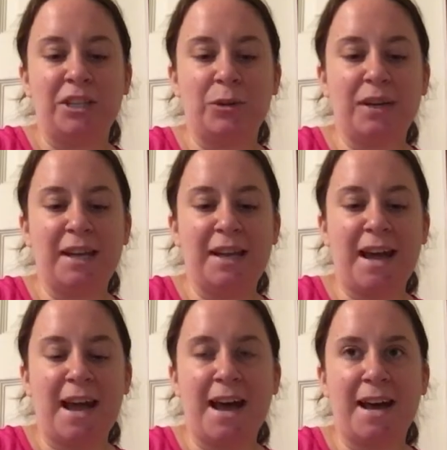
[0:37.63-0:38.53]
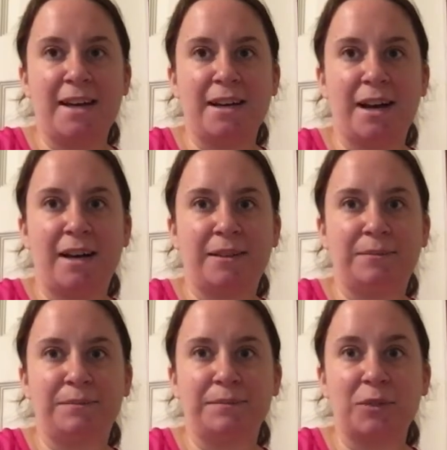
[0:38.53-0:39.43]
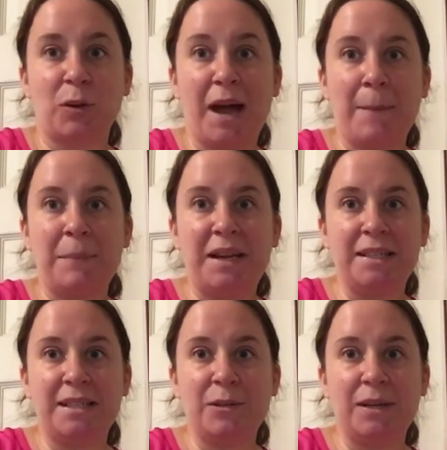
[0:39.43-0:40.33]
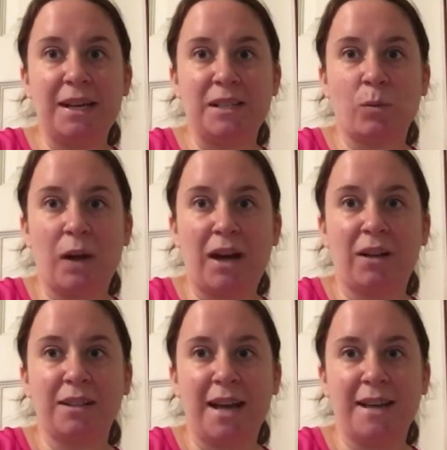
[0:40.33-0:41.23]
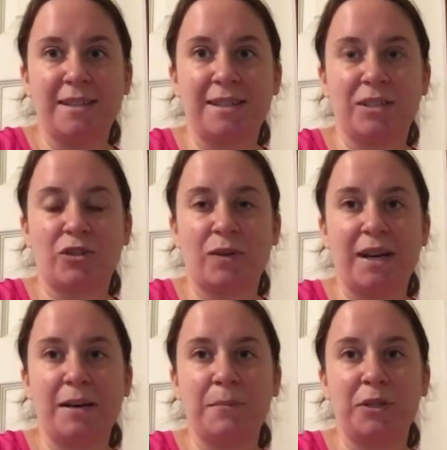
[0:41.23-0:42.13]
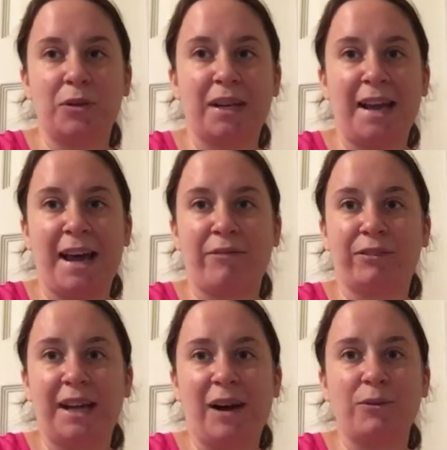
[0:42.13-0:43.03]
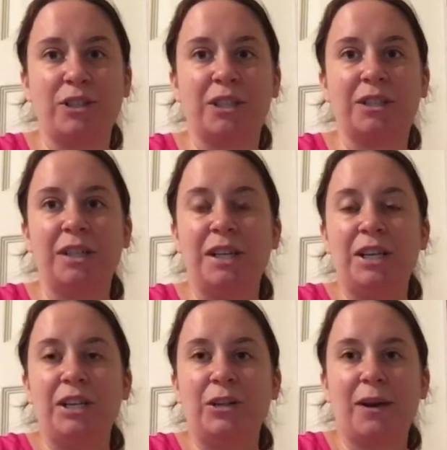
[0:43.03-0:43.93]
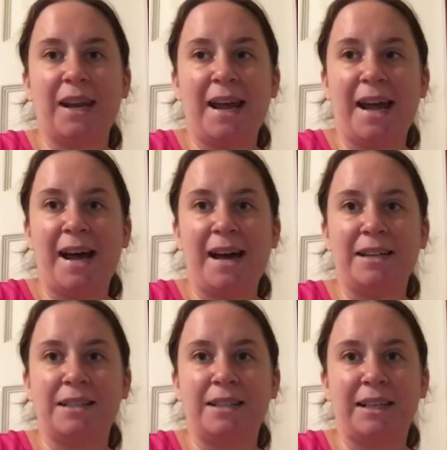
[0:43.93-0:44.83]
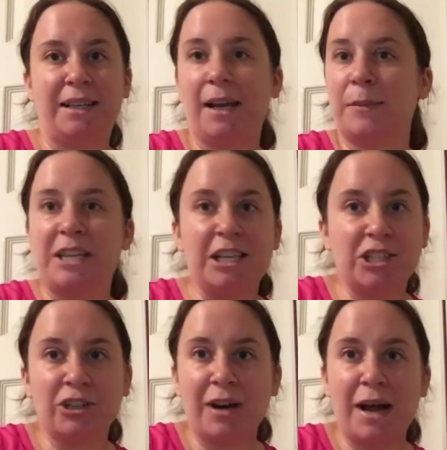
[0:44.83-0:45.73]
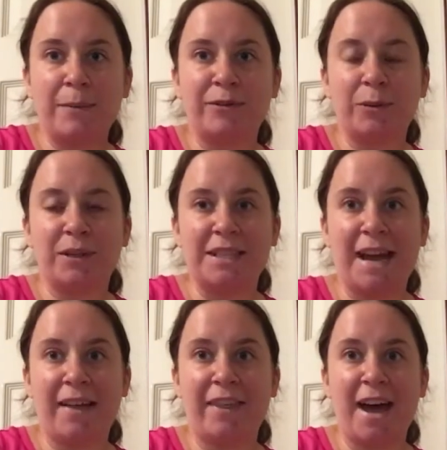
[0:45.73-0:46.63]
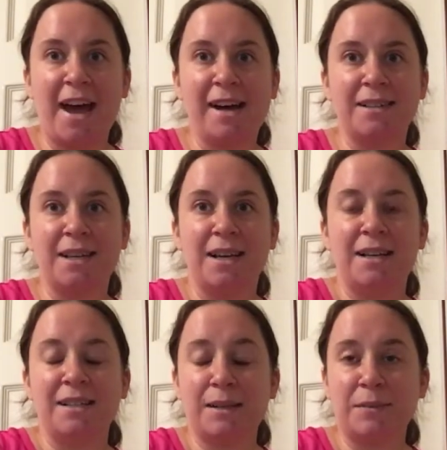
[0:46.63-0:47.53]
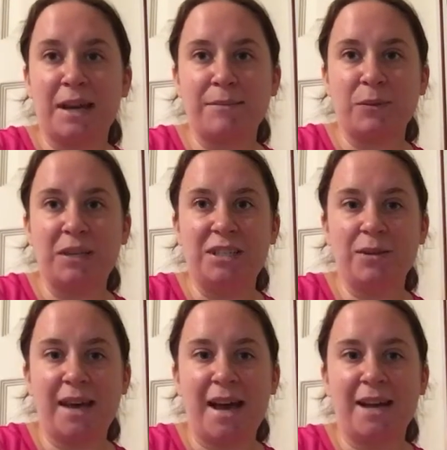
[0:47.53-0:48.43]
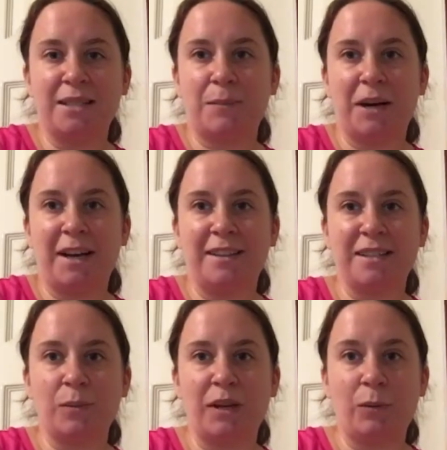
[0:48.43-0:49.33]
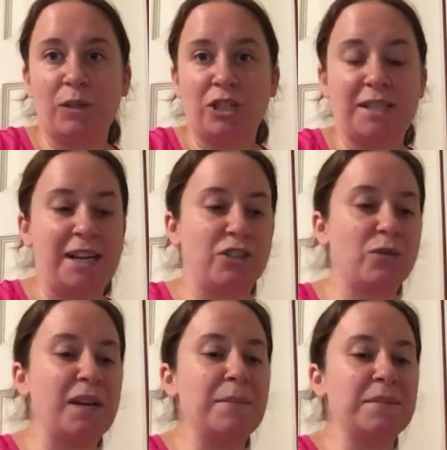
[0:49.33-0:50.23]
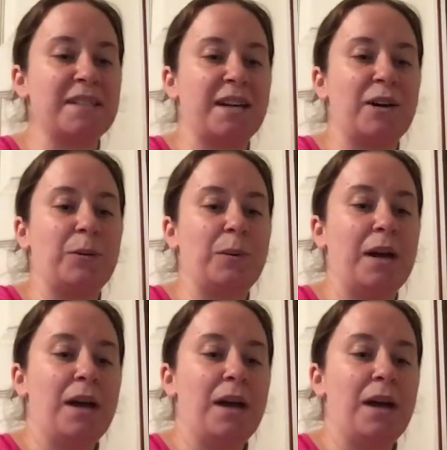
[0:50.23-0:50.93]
You can add crab meat to it as well as the shrimp. You can add flounder. You can add the imitation crab if you want to add that. Sometimes we do that, but this week we just had shrimp. So